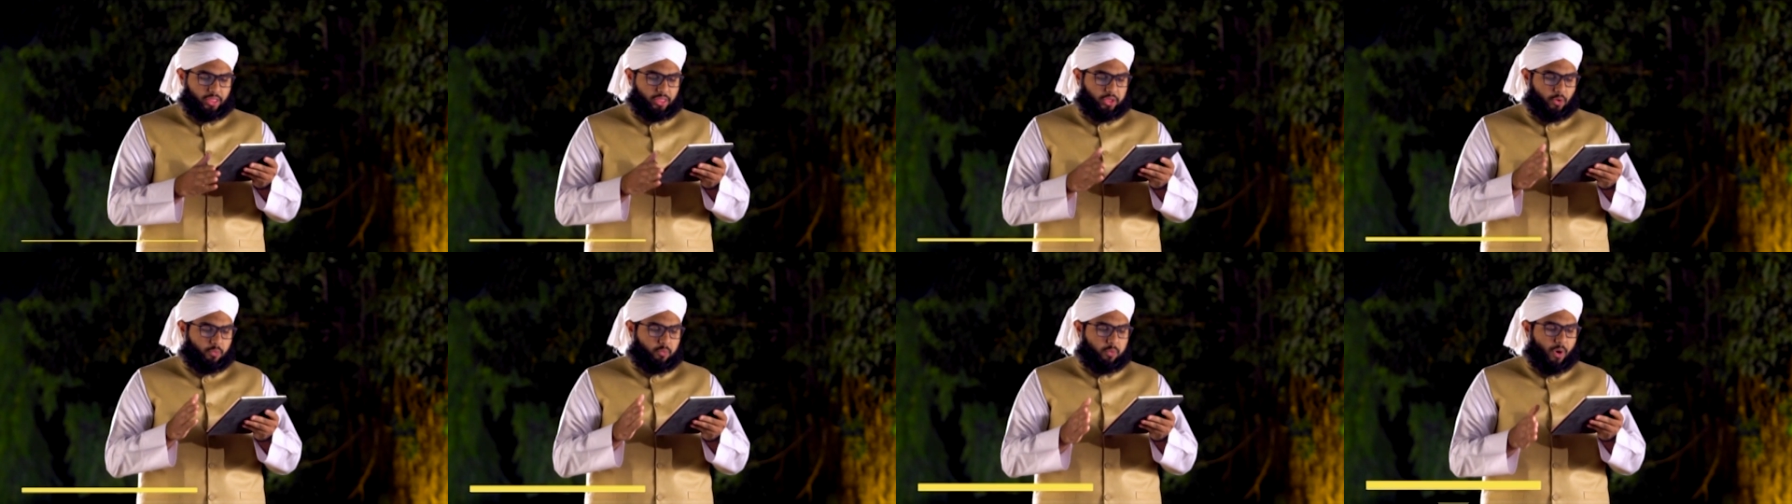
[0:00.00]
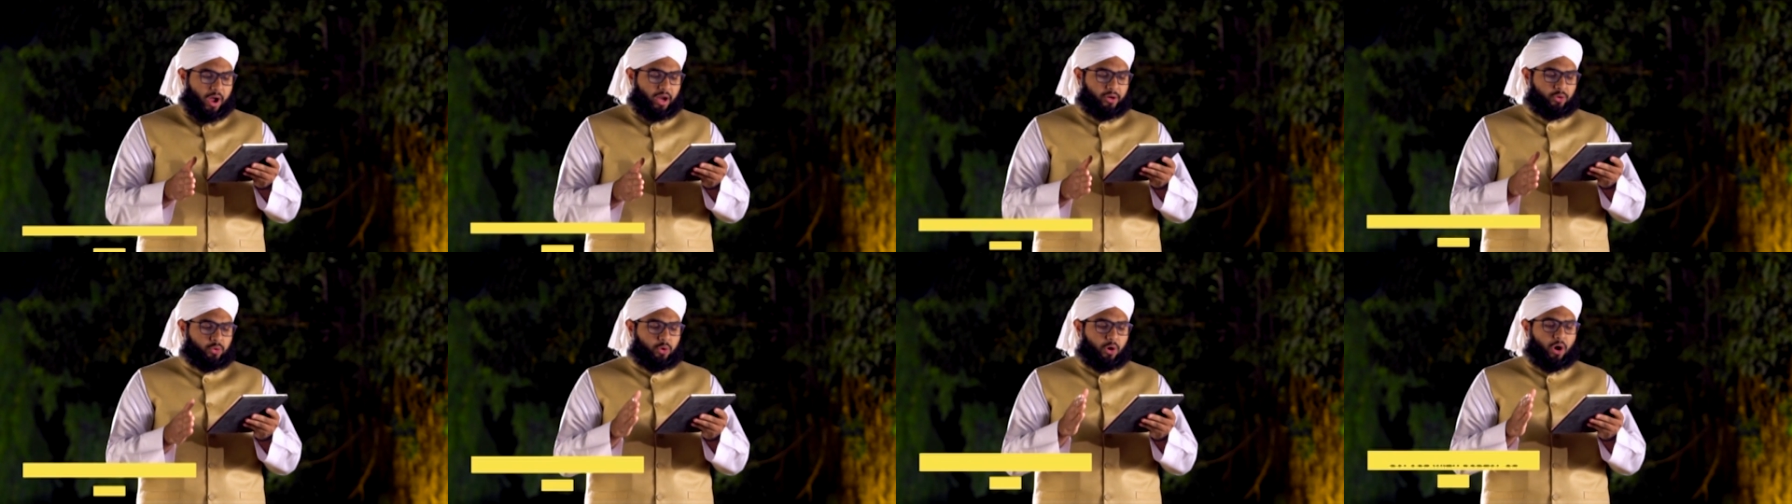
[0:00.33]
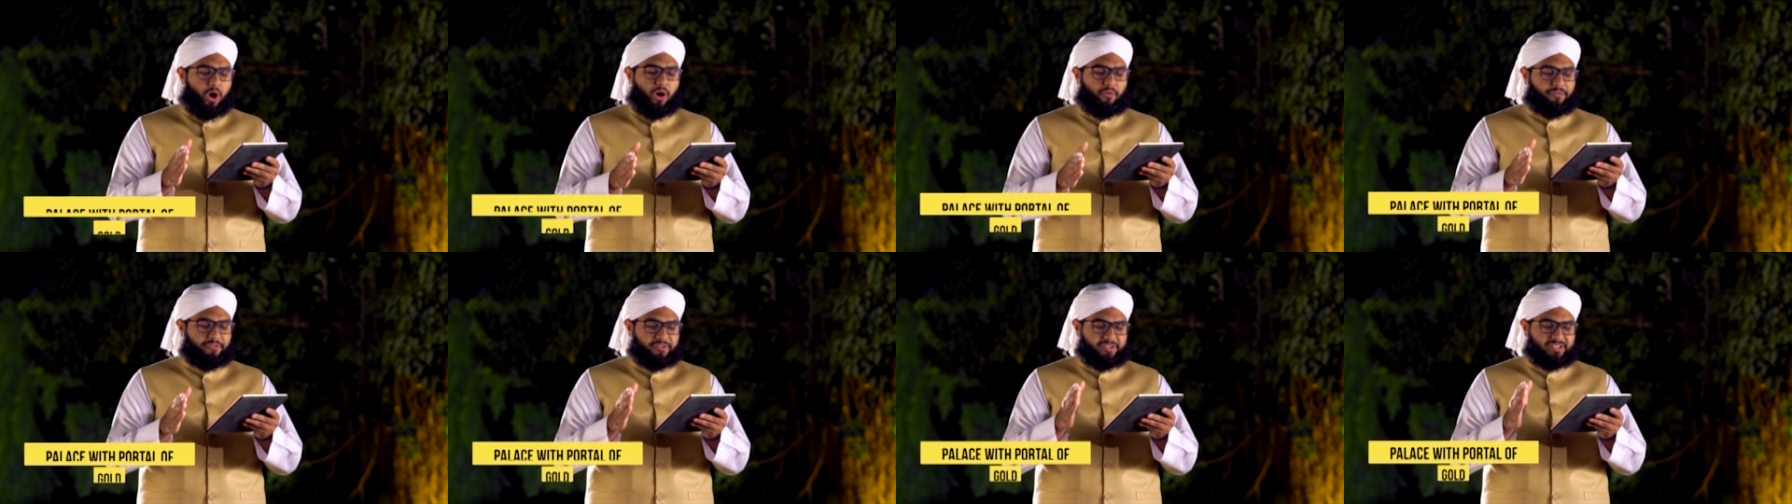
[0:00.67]
the one who
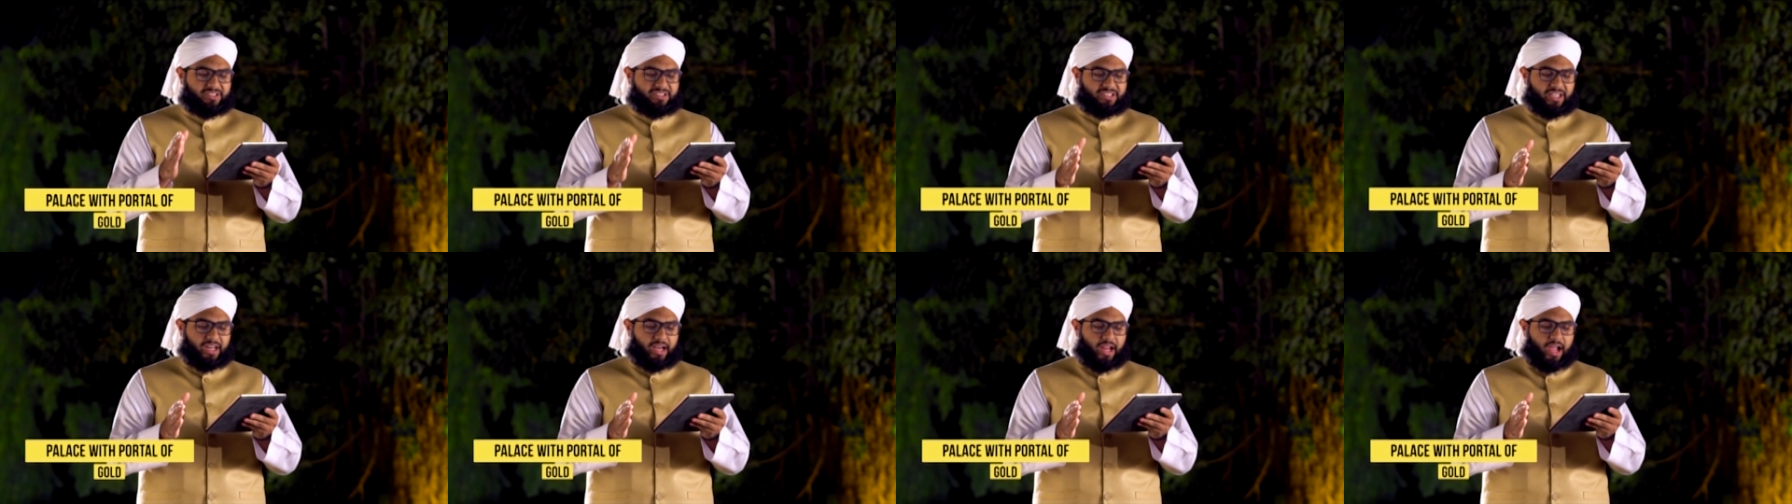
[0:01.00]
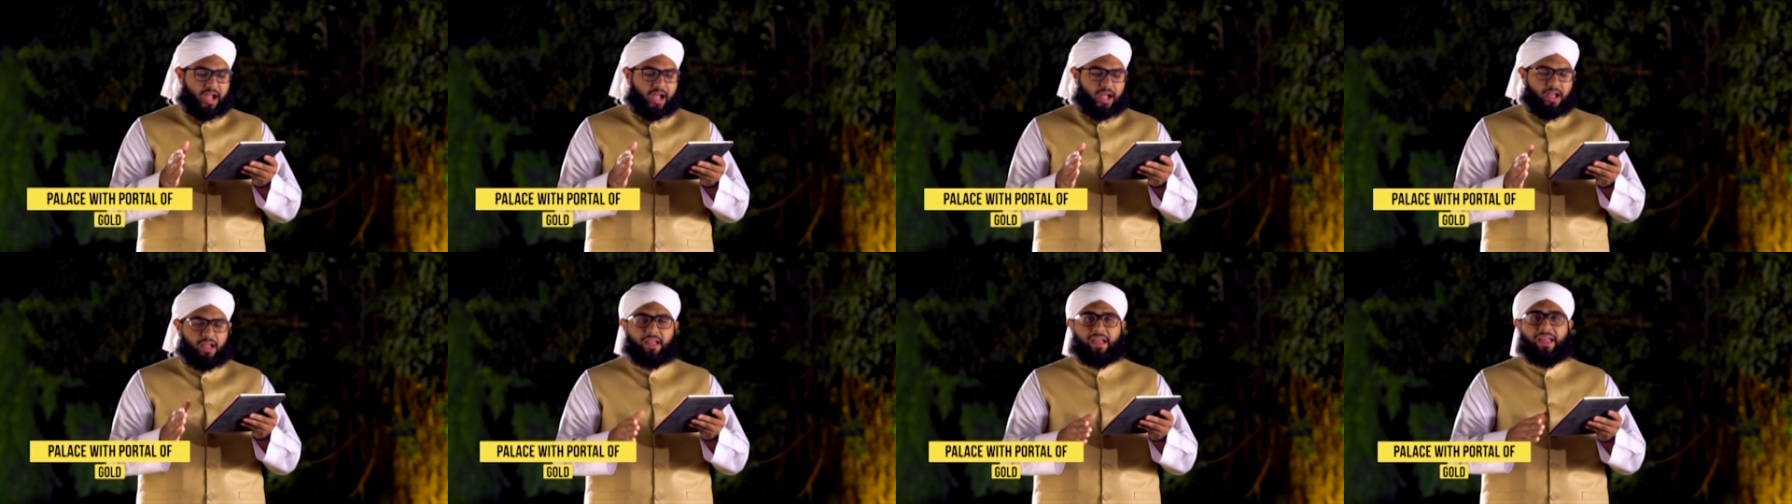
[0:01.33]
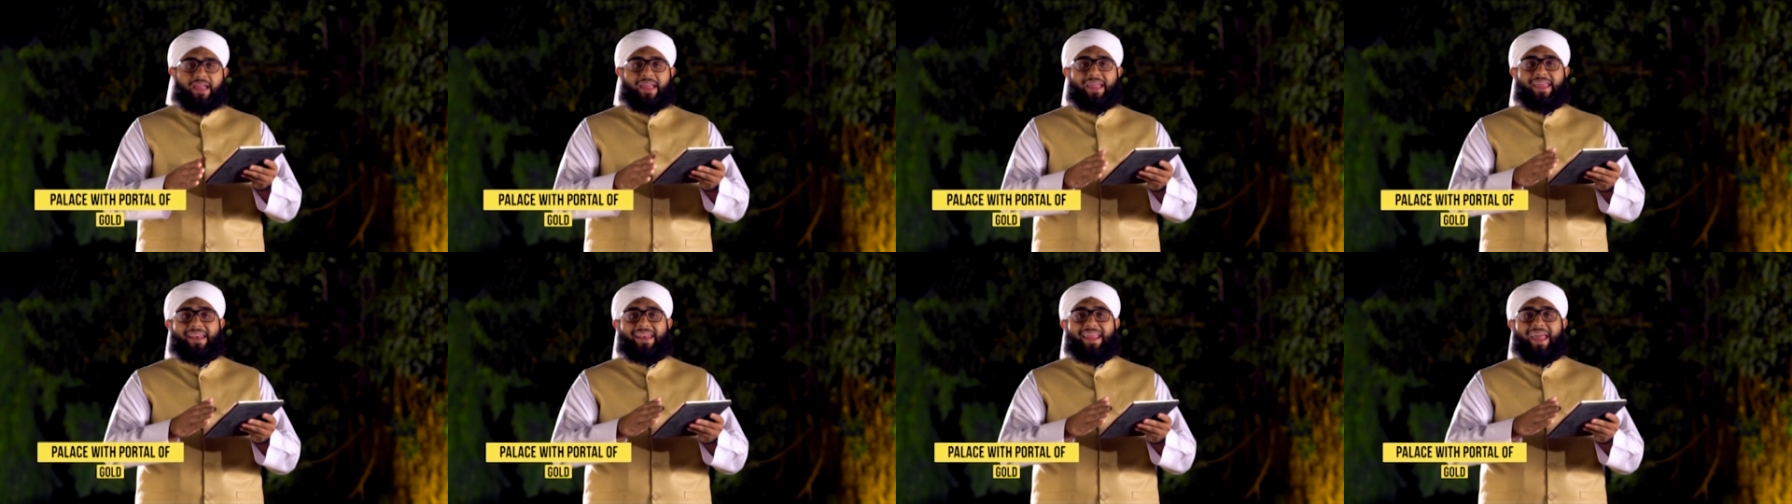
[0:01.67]
offers salah
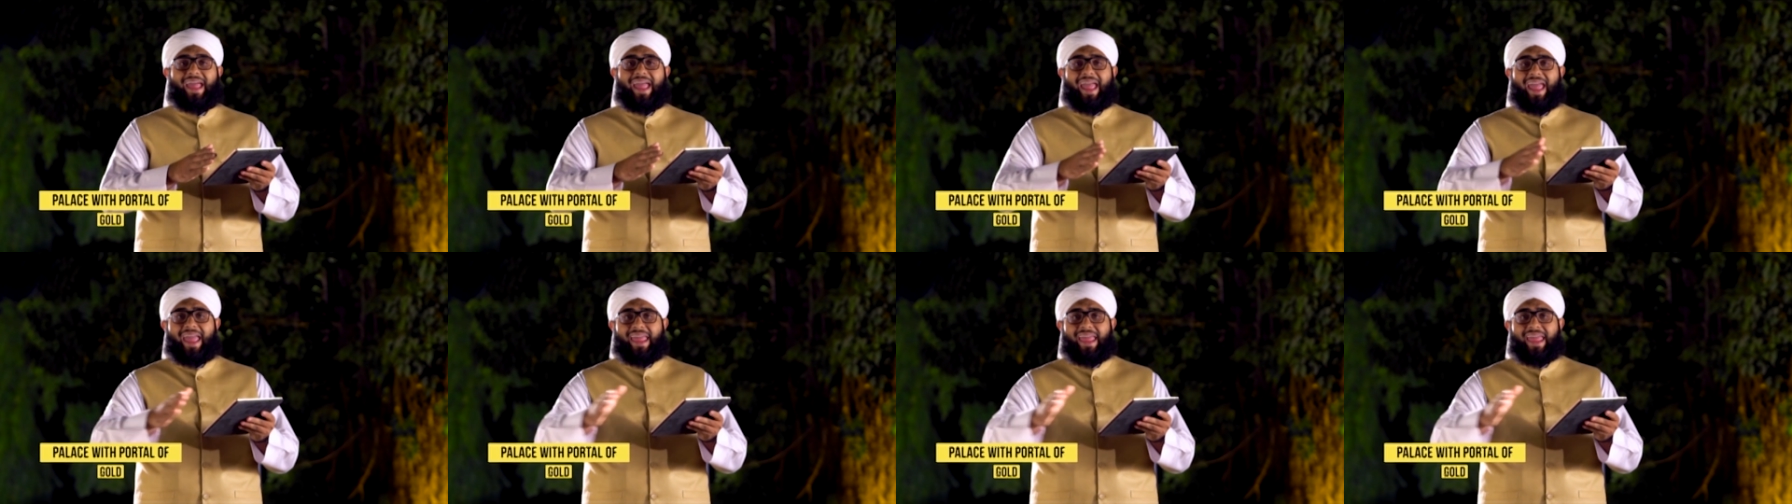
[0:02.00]
in